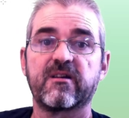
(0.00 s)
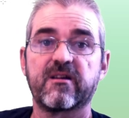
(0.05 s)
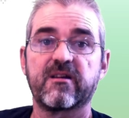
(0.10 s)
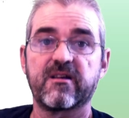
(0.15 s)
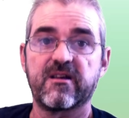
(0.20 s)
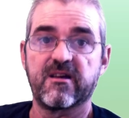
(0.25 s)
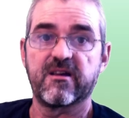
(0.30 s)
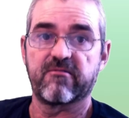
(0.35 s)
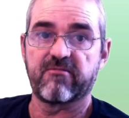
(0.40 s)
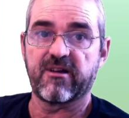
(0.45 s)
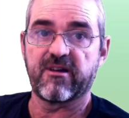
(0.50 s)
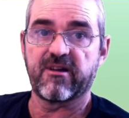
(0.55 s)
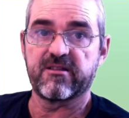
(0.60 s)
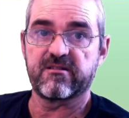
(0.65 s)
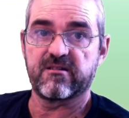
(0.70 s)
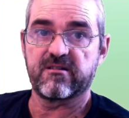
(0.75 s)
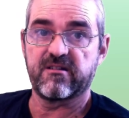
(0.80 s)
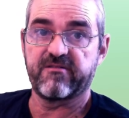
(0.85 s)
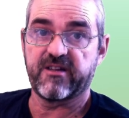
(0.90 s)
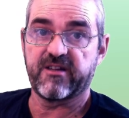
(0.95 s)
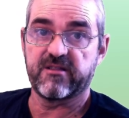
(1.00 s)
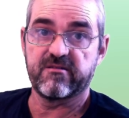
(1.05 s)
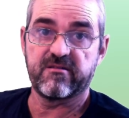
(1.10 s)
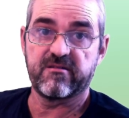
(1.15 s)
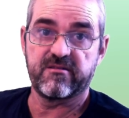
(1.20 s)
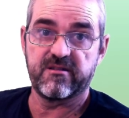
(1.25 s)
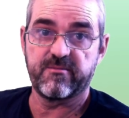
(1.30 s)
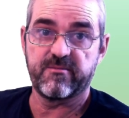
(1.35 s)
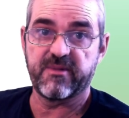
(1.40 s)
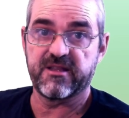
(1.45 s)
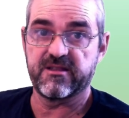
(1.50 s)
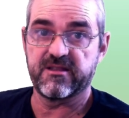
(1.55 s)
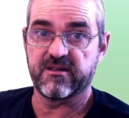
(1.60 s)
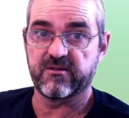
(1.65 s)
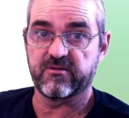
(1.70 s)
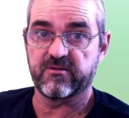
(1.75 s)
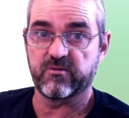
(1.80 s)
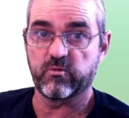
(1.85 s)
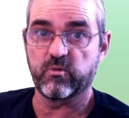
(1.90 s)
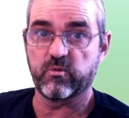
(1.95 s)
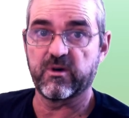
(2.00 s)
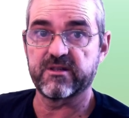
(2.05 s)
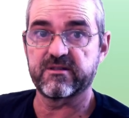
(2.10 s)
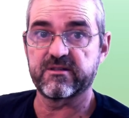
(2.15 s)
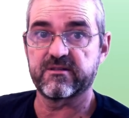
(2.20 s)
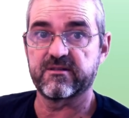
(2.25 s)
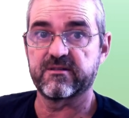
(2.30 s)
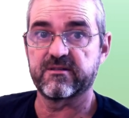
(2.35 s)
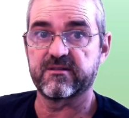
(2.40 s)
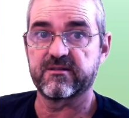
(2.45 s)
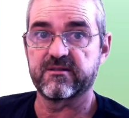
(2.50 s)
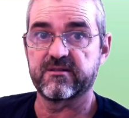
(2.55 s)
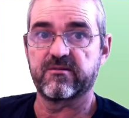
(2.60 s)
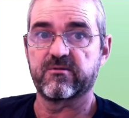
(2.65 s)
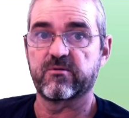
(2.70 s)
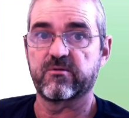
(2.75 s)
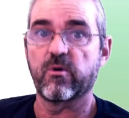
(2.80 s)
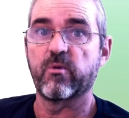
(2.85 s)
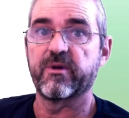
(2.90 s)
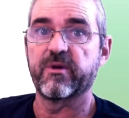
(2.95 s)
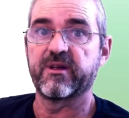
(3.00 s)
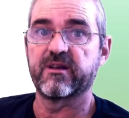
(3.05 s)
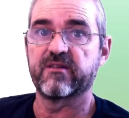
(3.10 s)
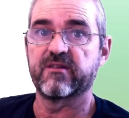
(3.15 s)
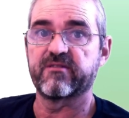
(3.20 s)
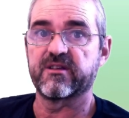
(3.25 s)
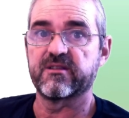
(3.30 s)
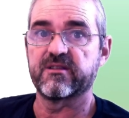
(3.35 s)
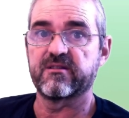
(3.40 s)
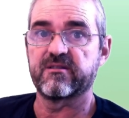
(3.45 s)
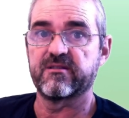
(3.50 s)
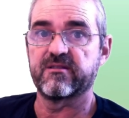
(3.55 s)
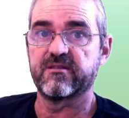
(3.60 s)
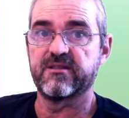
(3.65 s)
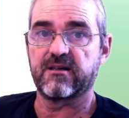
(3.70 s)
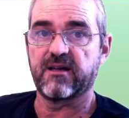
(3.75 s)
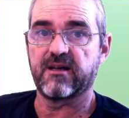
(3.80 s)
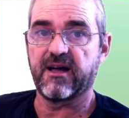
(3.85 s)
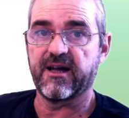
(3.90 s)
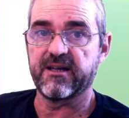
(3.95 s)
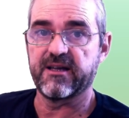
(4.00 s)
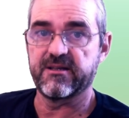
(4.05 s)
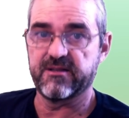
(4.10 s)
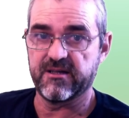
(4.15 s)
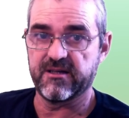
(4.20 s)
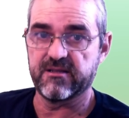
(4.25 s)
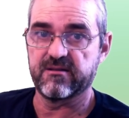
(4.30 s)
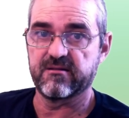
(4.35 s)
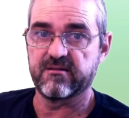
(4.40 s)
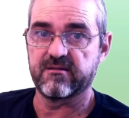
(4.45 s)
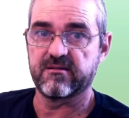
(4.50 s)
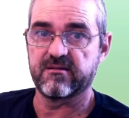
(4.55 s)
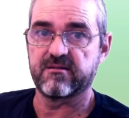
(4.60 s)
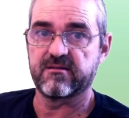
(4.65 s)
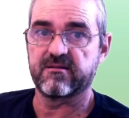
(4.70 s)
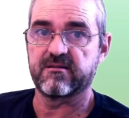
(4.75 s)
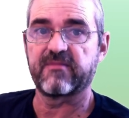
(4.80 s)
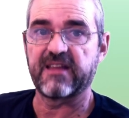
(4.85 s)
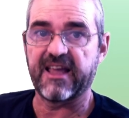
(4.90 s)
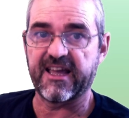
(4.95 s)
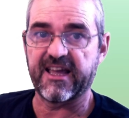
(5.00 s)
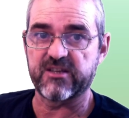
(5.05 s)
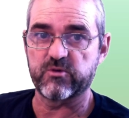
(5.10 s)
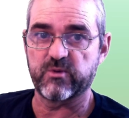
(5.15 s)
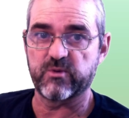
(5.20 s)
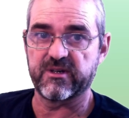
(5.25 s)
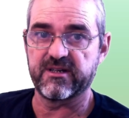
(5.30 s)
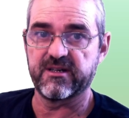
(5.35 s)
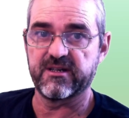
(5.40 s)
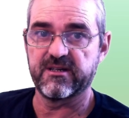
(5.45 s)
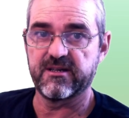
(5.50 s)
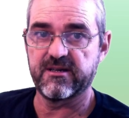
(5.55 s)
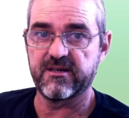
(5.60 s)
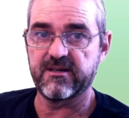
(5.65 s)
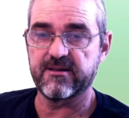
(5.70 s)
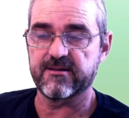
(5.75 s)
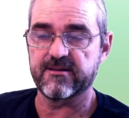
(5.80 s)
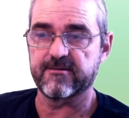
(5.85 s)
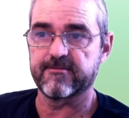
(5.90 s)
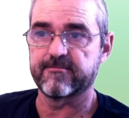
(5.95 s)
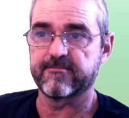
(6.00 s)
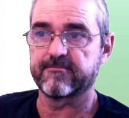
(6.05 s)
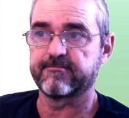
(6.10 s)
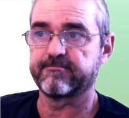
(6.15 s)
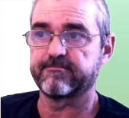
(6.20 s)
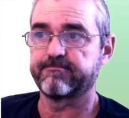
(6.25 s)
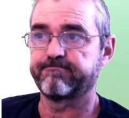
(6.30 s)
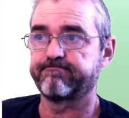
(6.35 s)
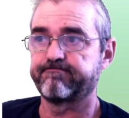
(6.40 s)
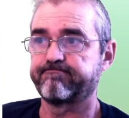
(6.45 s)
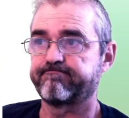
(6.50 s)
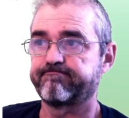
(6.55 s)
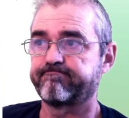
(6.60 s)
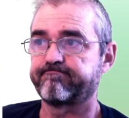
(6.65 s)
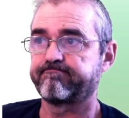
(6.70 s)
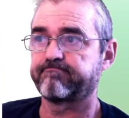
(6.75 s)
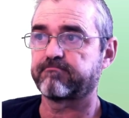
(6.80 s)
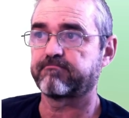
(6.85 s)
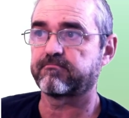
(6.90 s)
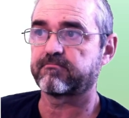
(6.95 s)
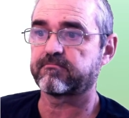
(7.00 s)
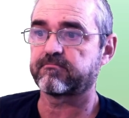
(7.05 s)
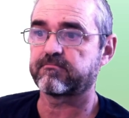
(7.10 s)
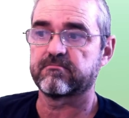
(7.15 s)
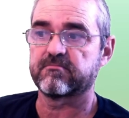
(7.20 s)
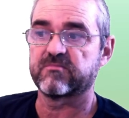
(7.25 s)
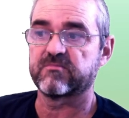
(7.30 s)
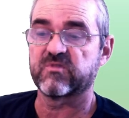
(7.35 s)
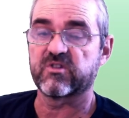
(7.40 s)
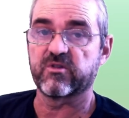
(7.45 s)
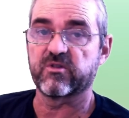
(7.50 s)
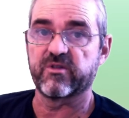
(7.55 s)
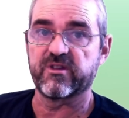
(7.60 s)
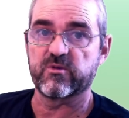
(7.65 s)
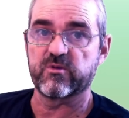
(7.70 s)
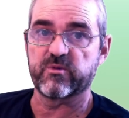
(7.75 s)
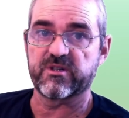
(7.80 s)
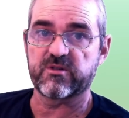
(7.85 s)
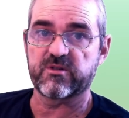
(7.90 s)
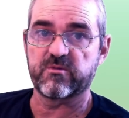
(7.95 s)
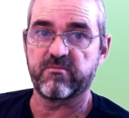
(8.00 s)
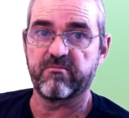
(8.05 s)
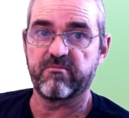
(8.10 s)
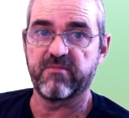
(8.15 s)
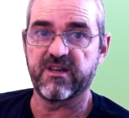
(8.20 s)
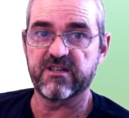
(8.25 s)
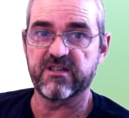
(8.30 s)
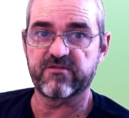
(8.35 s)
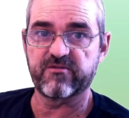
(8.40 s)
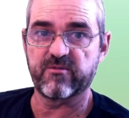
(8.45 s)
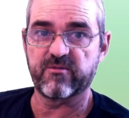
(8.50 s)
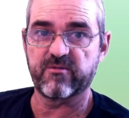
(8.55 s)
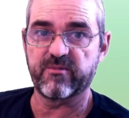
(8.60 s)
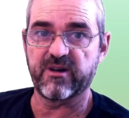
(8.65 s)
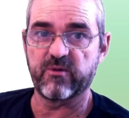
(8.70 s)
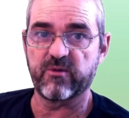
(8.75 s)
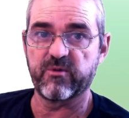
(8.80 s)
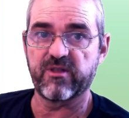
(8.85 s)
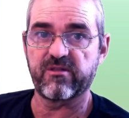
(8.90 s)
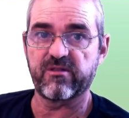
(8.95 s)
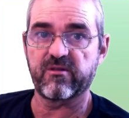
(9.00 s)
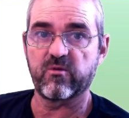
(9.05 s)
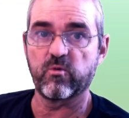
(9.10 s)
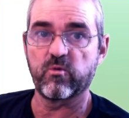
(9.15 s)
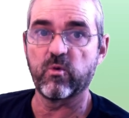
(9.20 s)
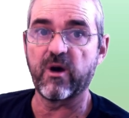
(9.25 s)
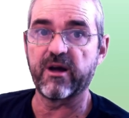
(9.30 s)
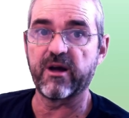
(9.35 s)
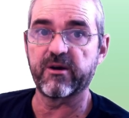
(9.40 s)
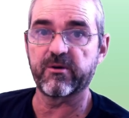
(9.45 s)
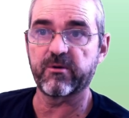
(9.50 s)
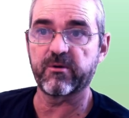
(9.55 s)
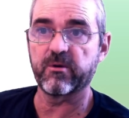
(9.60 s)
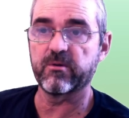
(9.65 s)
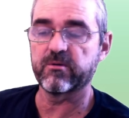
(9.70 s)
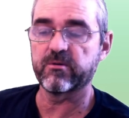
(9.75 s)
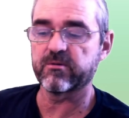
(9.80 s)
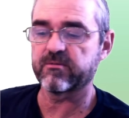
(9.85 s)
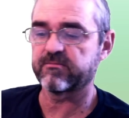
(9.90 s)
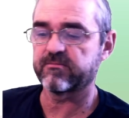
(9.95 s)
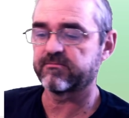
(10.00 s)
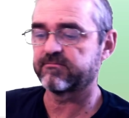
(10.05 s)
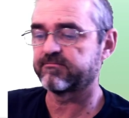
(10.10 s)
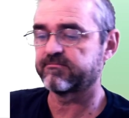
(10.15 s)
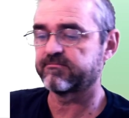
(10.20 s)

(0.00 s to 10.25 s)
here right event, depending on what roaring event I did actually hear. So this was Bayes' formula with one row.